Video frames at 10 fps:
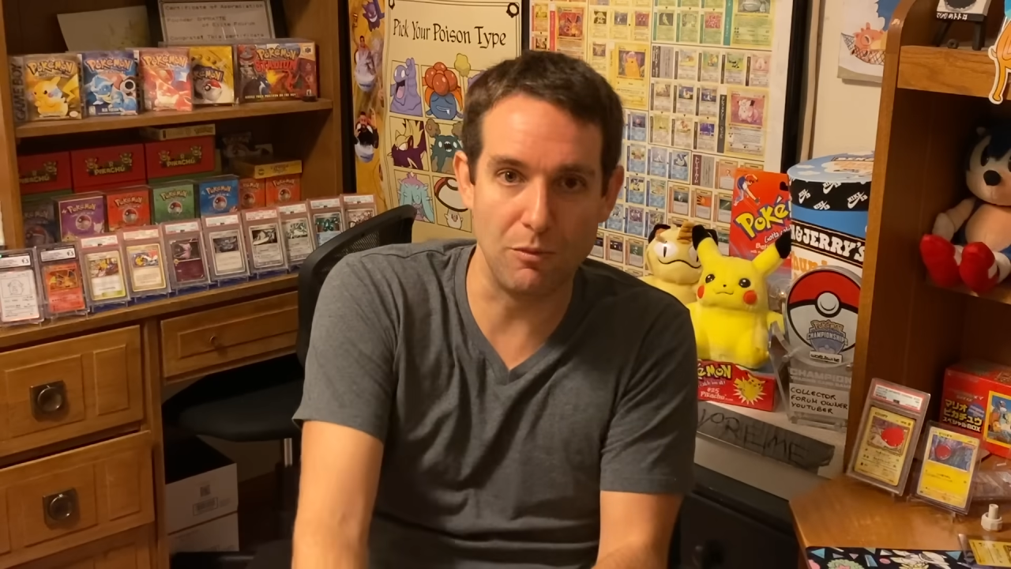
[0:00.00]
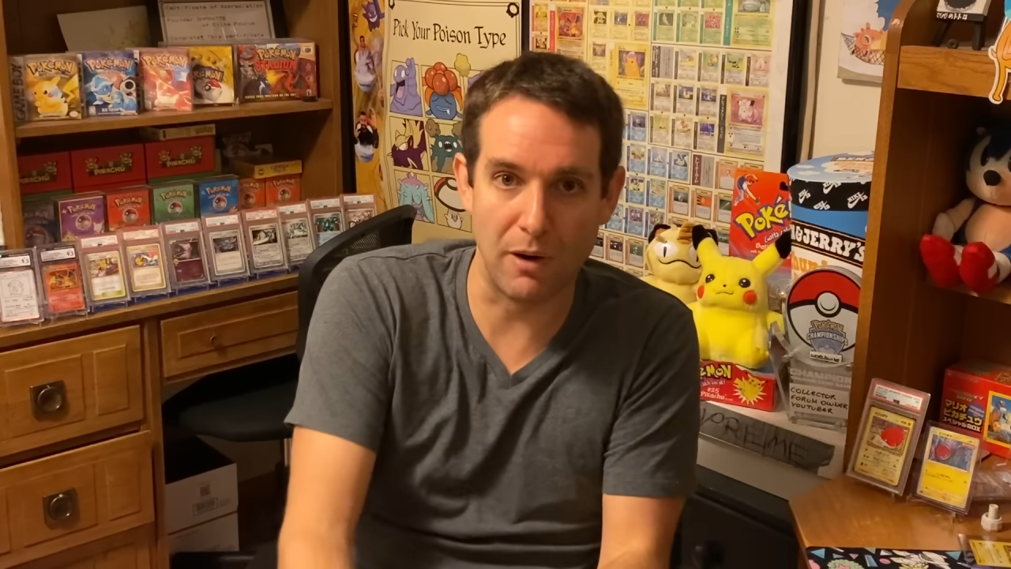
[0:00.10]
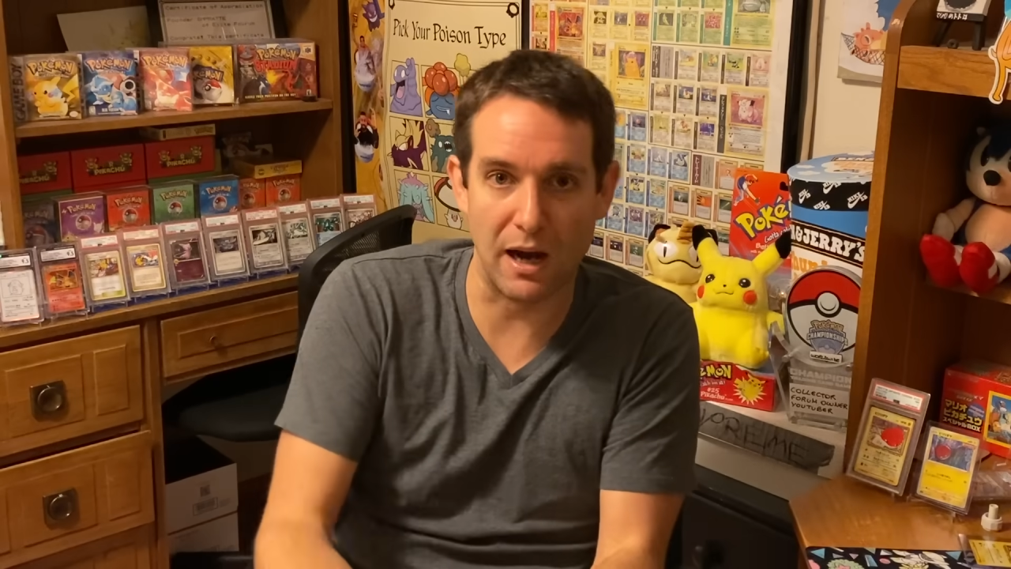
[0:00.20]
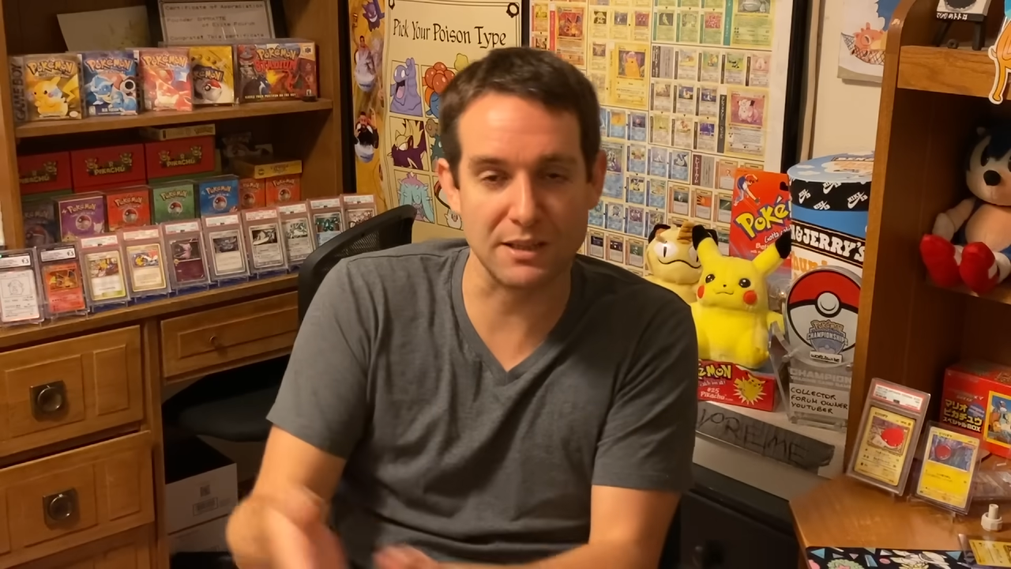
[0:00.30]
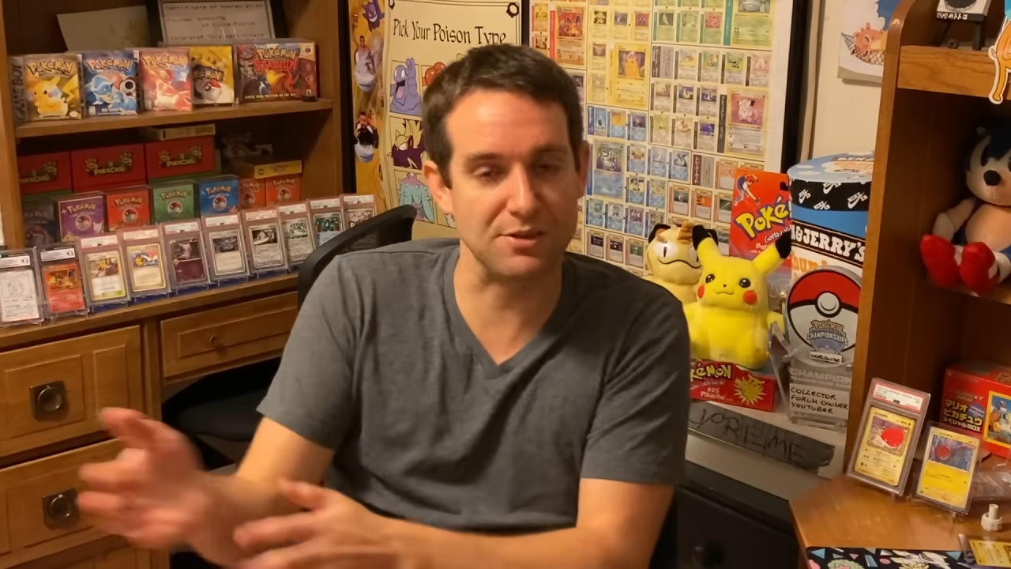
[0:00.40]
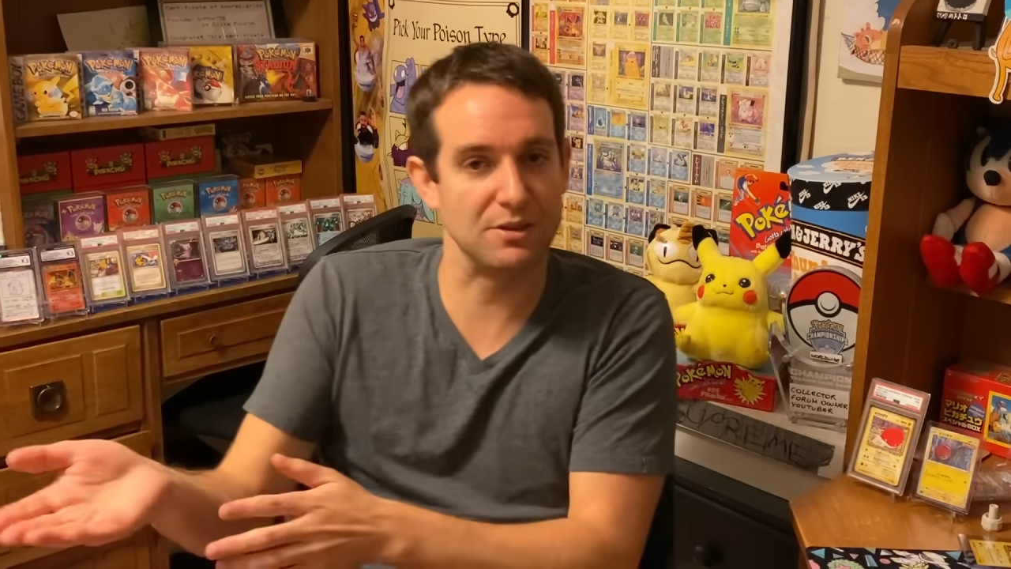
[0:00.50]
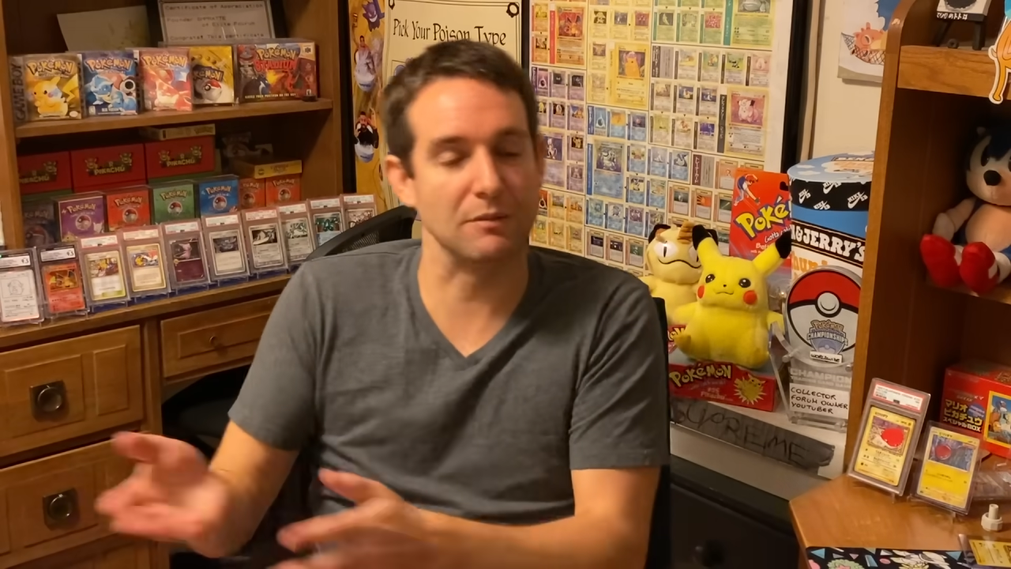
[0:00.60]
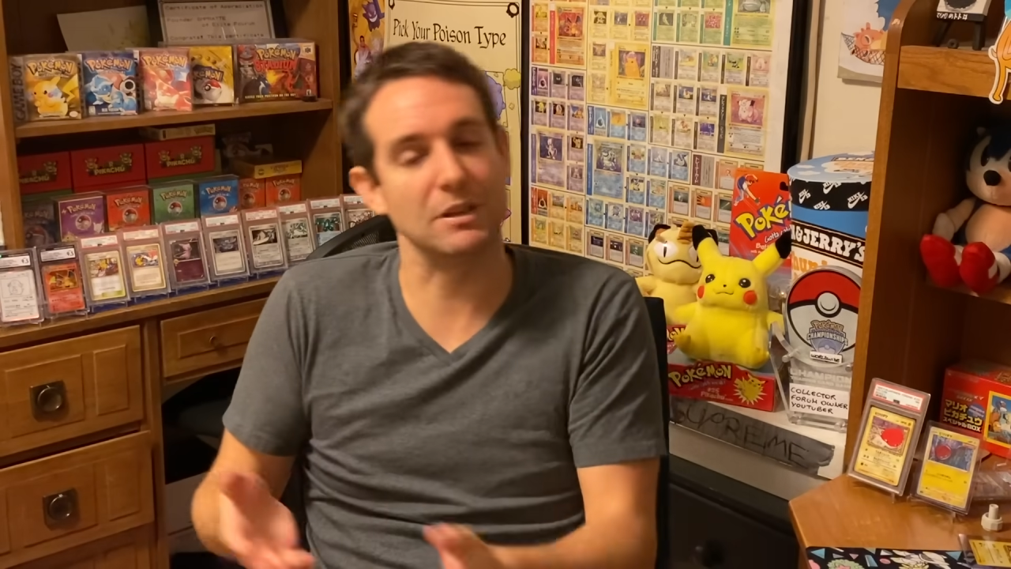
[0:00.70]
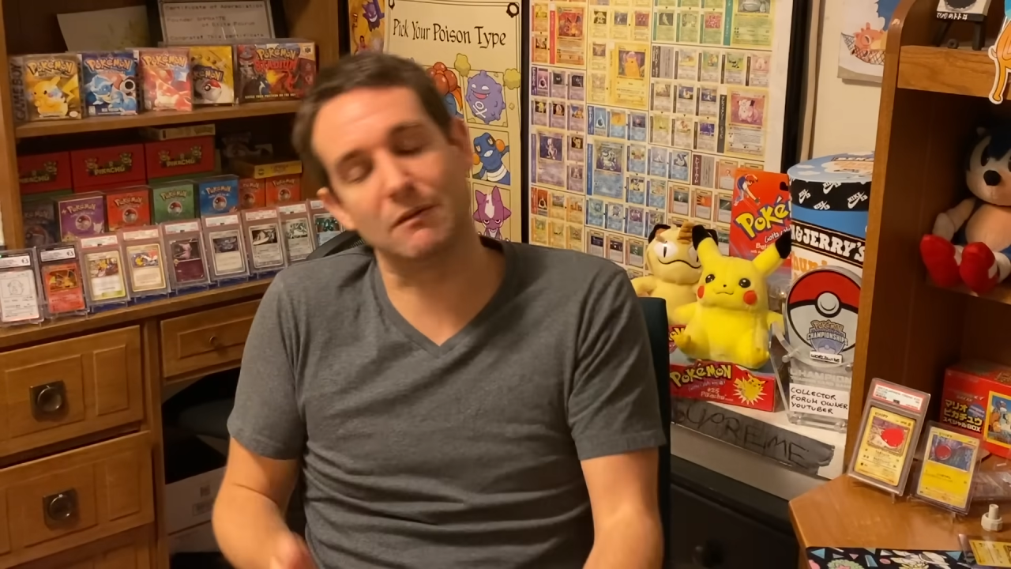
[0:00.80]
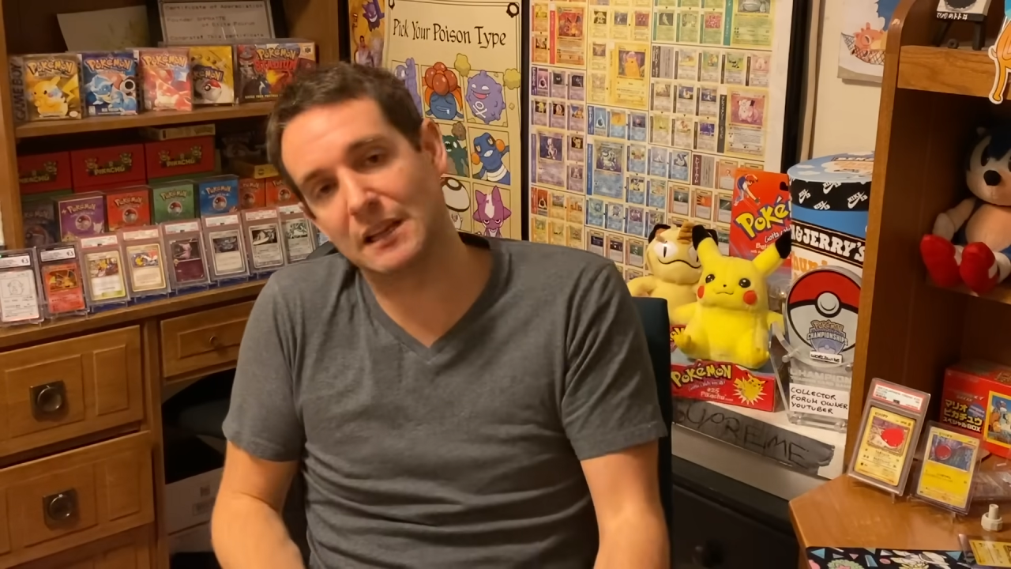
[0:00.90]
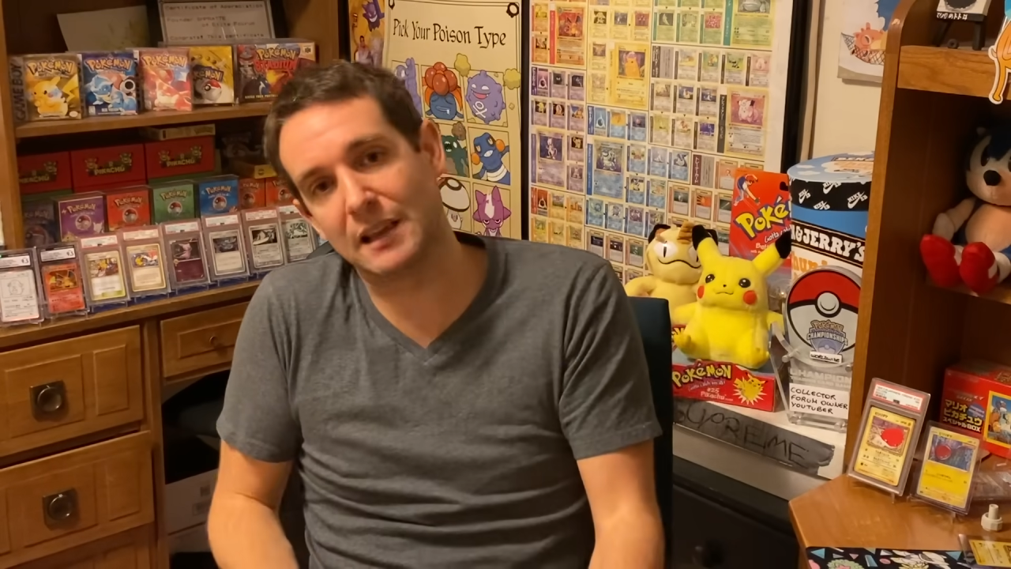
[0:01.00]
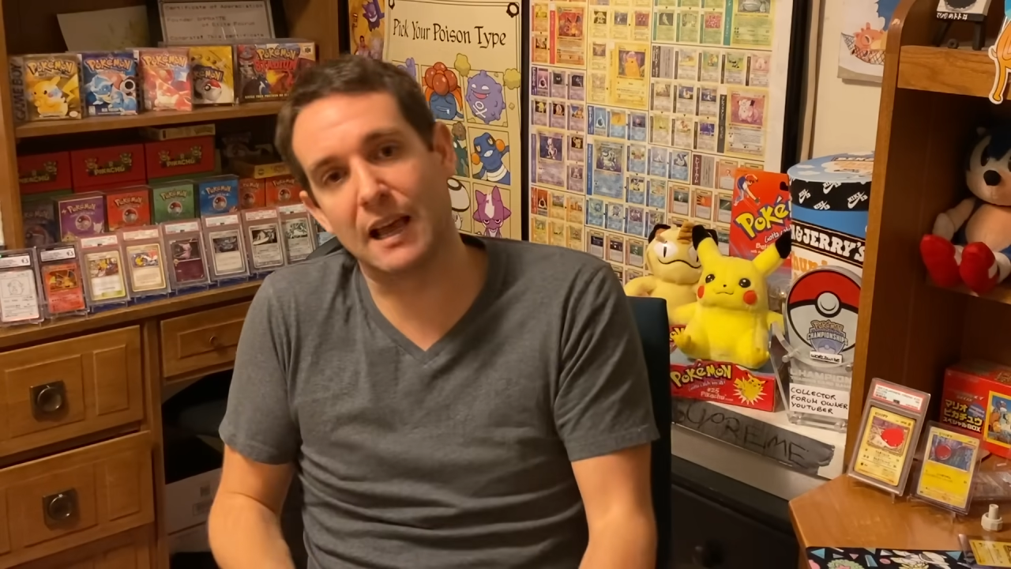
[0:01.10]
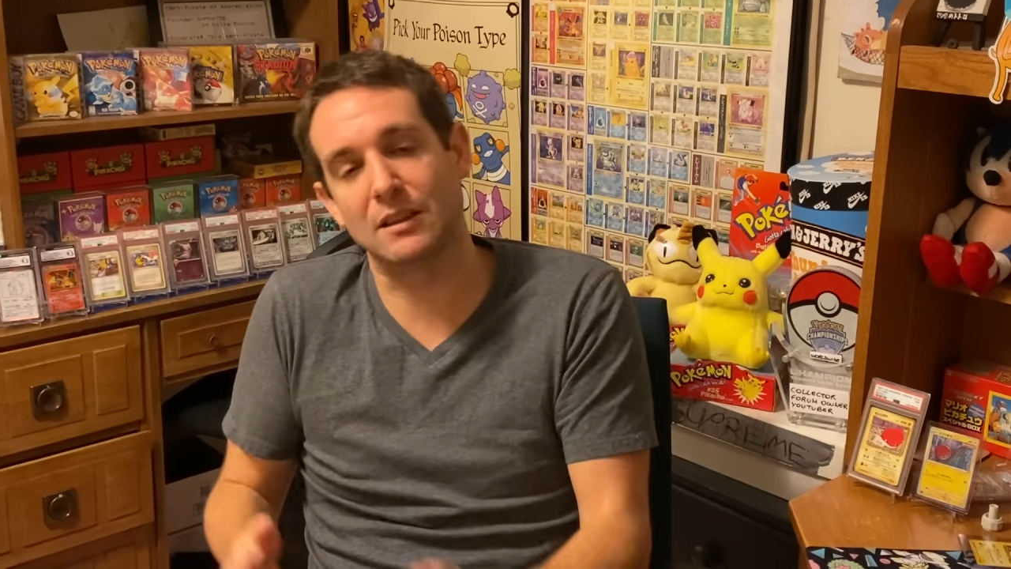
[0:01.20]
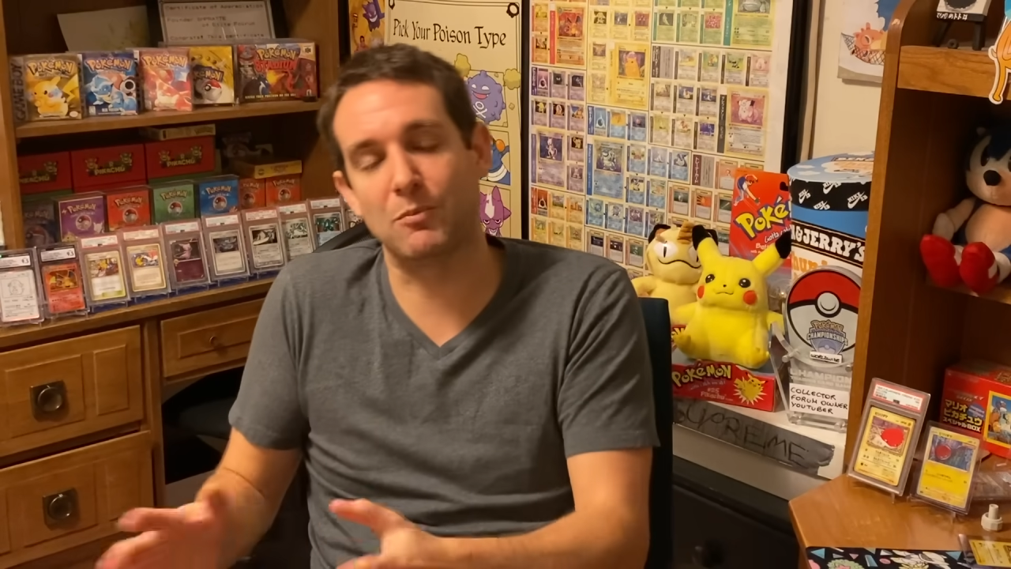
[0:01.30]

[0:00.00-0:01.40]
boxes or something like that.